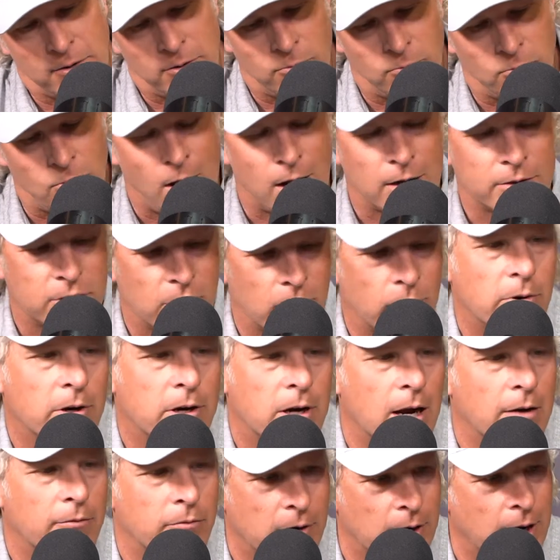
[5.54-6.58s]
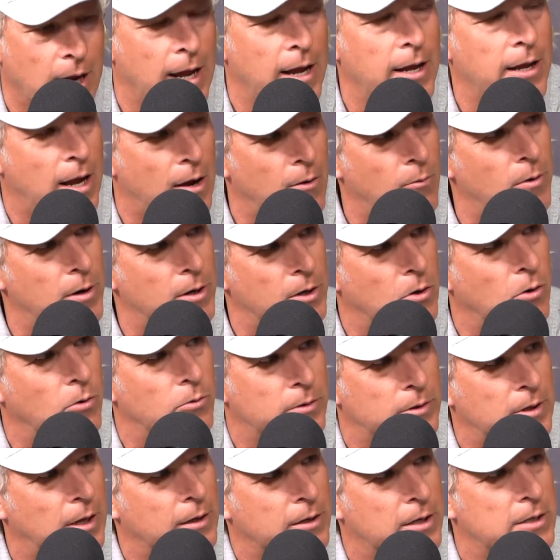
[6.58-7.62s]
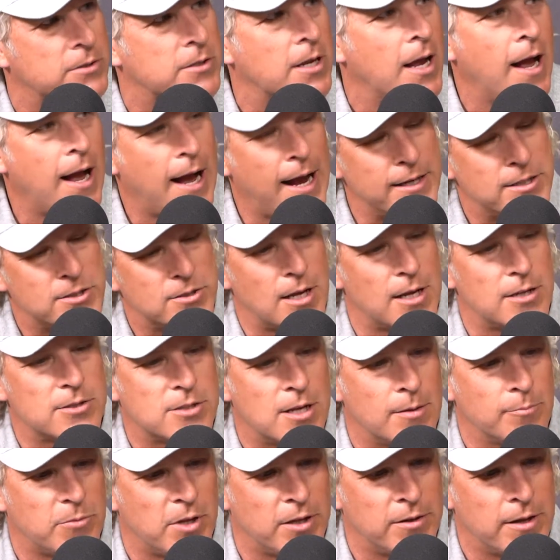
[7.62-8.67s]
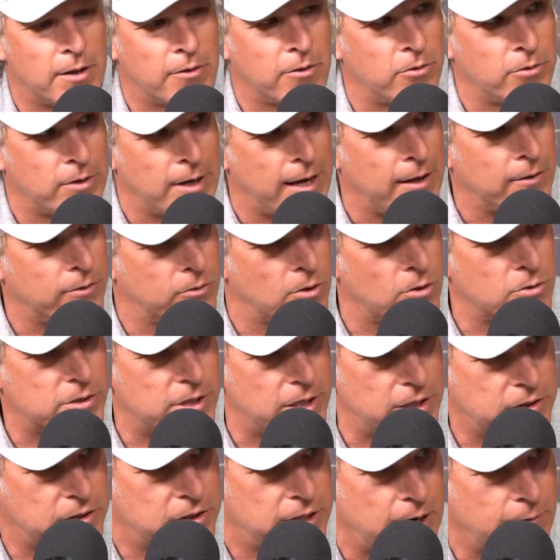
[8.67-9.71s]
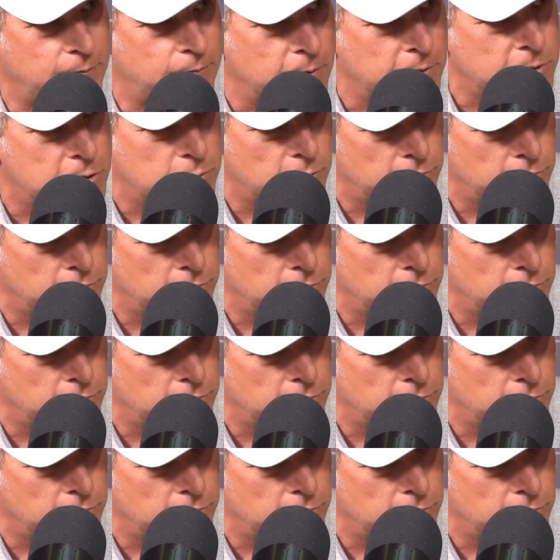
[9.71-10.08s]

Rock their recovery. I want to go because I saw something the other day. There's a difference